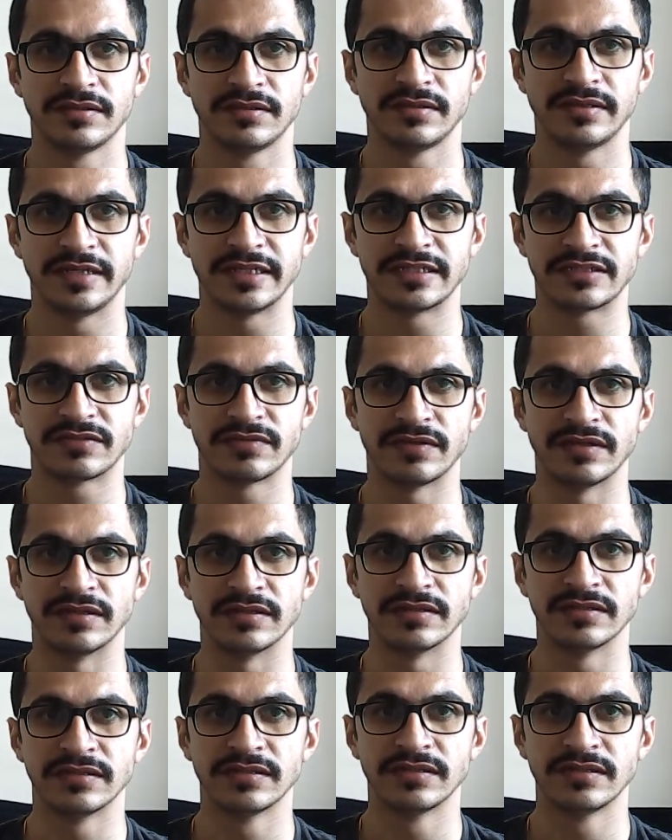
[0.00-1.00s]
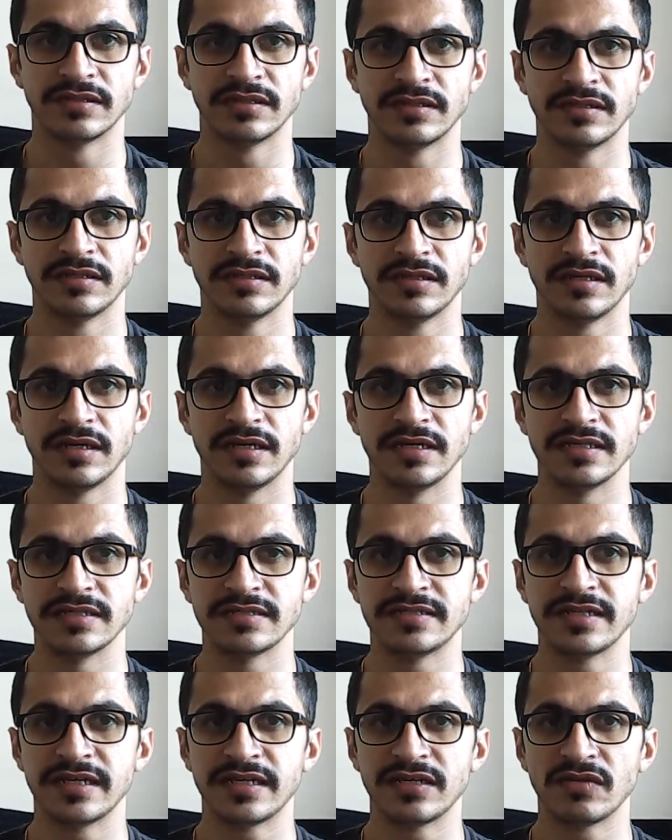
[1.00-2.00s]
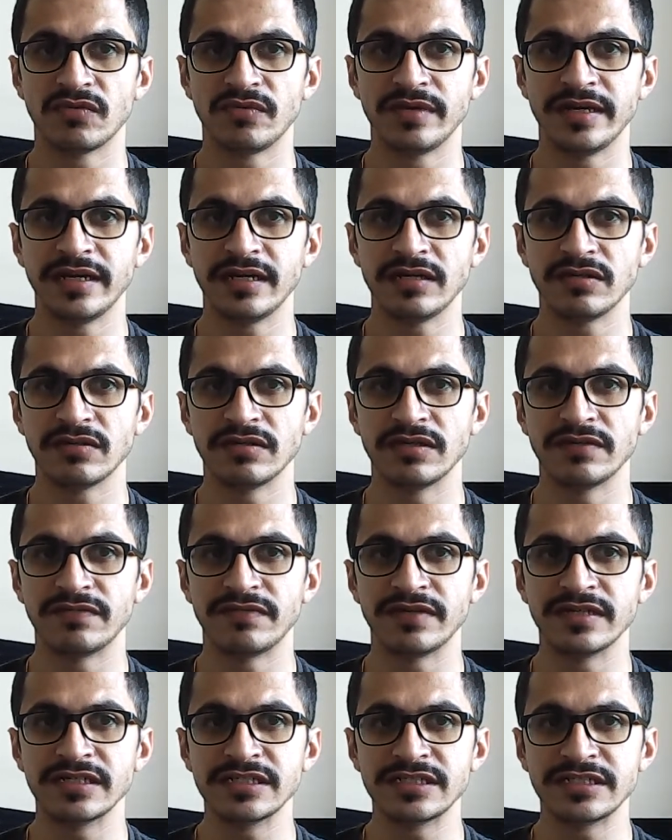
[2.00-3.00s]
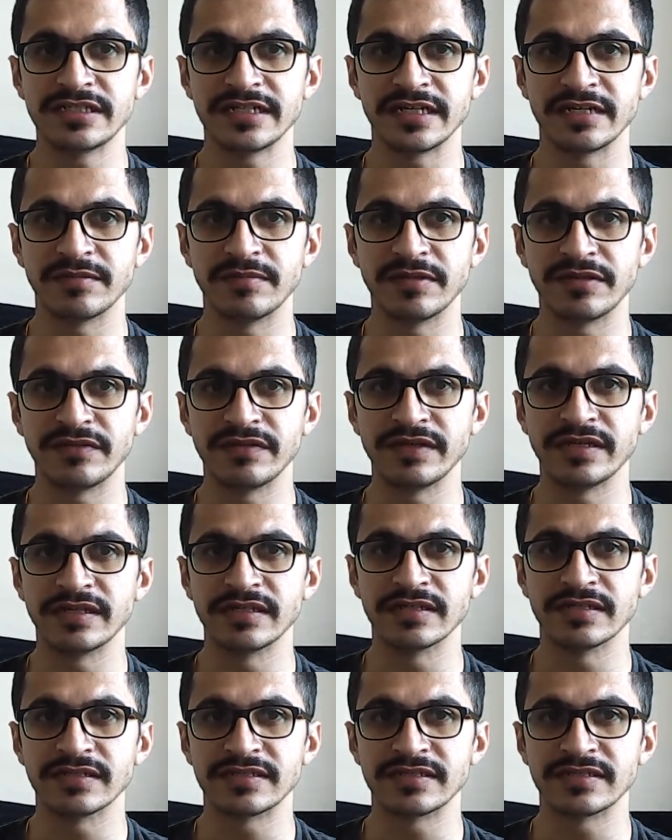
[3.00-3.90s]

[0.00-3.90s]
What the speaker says: Next one. Is there a way to differentiate between